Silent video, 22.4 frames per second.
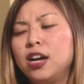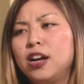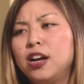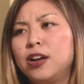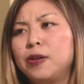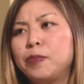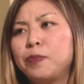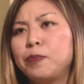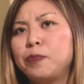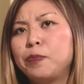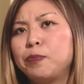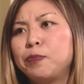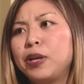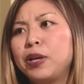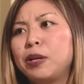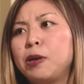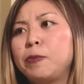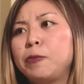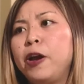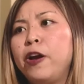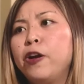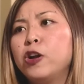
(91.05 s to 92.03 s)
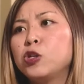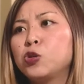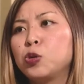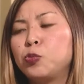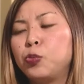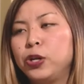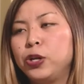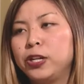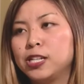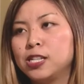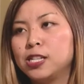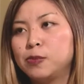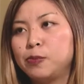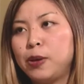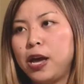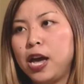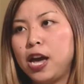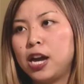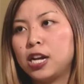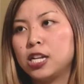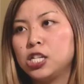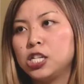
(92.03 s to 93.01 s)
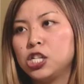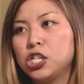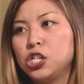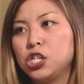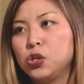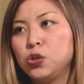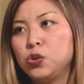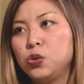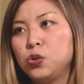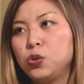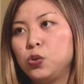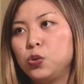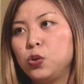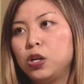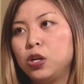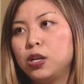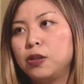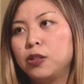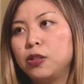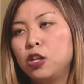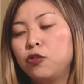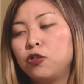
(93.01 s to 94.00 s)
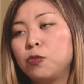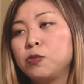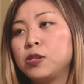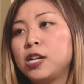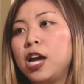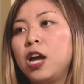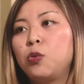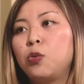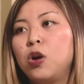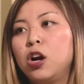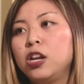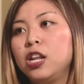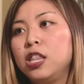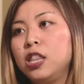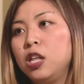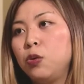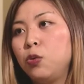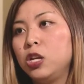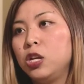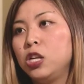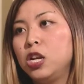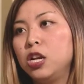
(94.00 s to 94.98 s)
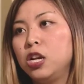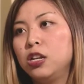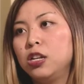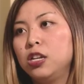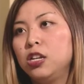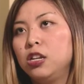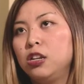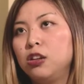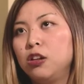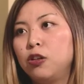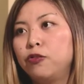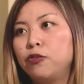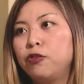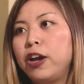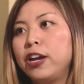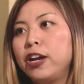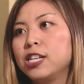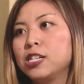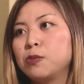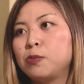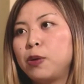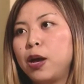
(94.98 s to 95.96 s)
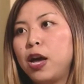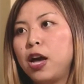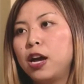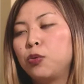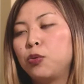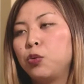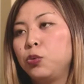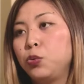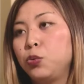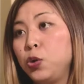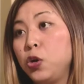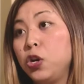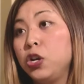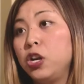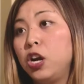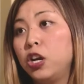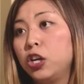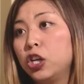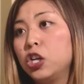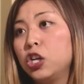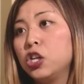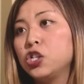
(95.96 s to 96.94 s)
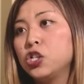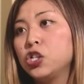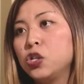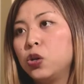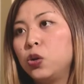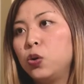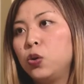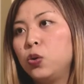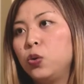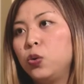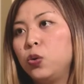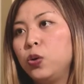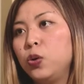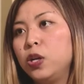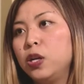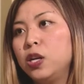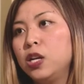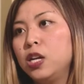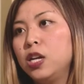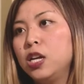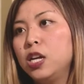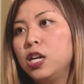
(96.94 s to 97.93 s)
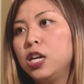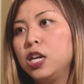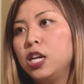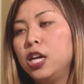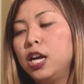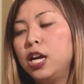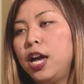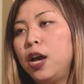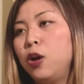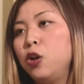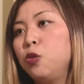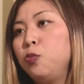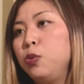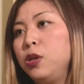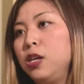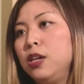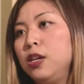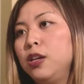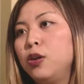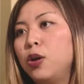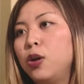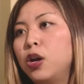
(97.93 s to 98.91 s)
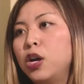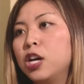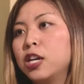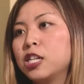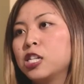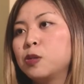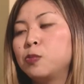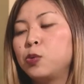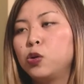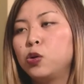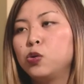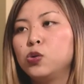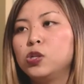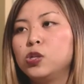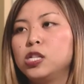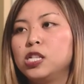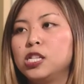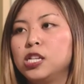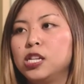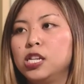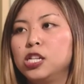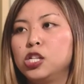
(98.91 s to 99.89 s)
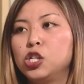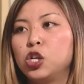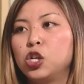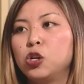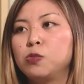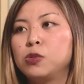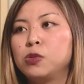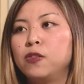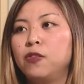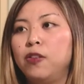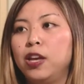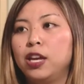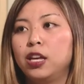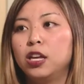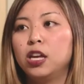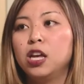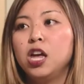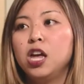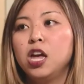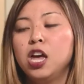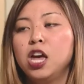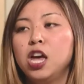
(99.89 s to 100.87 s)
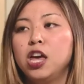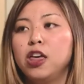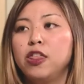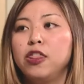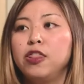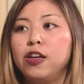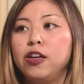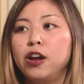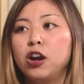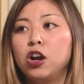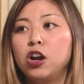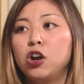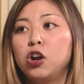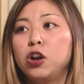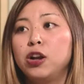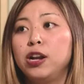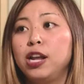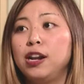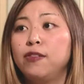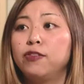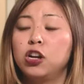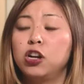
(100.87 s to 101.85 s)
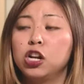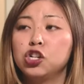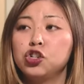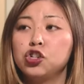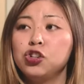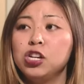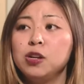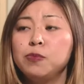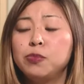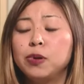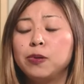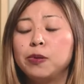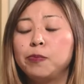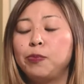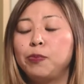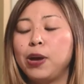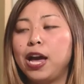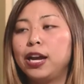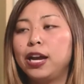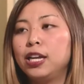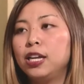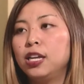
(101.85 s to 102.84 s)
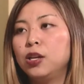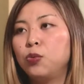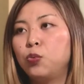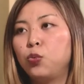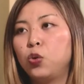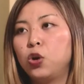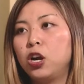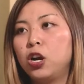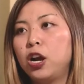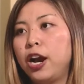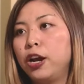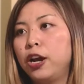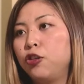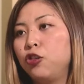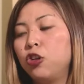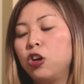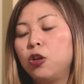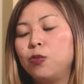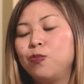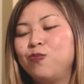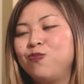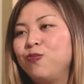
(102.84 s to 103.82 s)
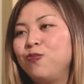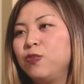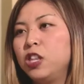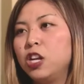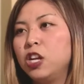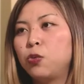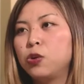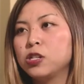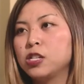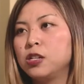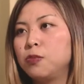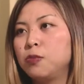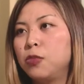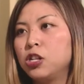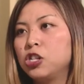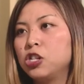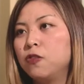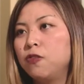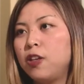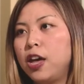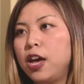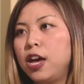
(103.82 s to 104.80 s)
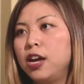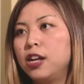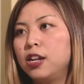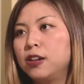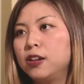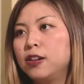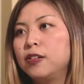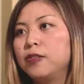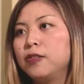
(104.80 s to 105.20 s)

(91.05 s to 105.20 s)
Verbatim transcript: Um, like my parents would bring us back to they're from Taiwan and they would you know fly us back when we were younger. So I would be exposed in terms of like their native country, but back where I grew up, there wasn't much of that.